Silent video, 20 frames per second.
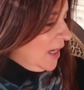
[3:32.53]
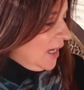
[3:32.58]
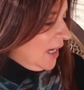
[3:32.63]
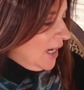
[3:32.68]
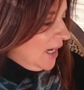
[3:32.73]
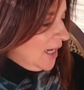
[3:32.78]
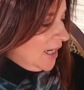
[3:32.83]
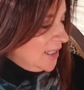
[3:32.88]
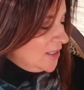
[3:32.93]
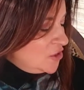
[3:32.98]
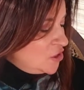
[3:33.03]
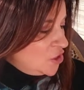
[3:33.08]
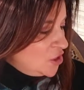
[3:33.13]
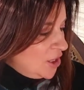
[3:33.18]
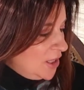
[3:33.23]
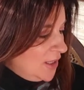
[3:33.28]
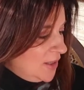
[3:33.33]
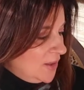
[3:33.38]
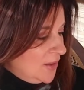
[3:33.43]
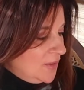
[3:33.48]
I
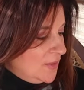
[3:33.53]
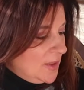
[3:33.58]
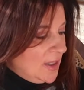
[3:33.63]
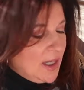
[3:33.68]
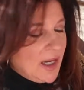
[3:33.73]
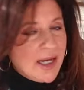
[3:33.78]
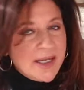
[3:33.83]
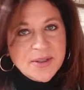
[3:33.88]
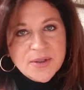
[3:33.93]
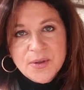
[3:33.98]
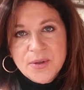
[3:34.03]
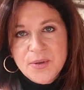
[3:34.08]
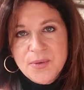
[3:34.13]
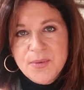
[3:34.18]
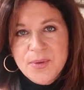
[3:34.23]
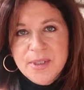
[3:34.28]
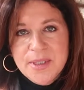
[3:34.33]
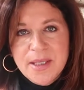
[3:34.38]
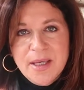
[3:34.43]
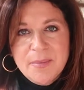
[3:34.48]
share that I
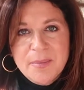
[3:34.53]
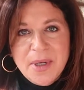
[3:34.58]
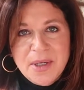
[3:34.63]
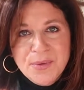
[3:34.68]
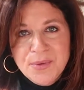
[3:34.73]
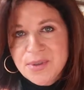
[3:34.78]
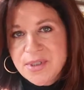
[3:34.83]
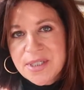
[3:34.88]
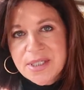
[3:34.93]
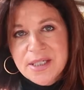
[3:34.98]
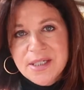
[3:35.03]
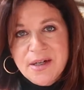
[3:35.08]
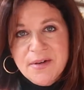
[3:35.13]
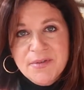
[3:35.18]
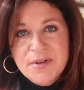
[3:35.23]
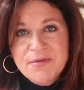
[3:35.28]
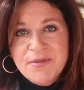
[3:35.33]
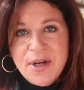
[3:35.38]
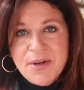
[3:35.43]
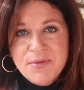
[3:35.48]
go and get my roots done
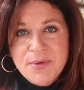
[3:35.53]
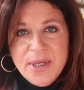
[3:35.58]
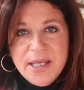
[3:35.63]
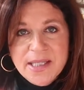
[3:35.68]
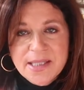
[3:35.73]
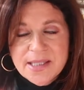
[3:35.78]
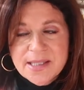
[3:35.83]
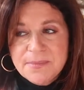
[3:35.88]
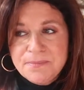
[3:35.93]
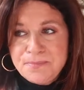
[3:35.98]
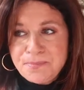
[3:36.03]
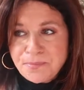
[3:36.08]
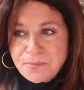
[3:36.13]
every 5 weeks.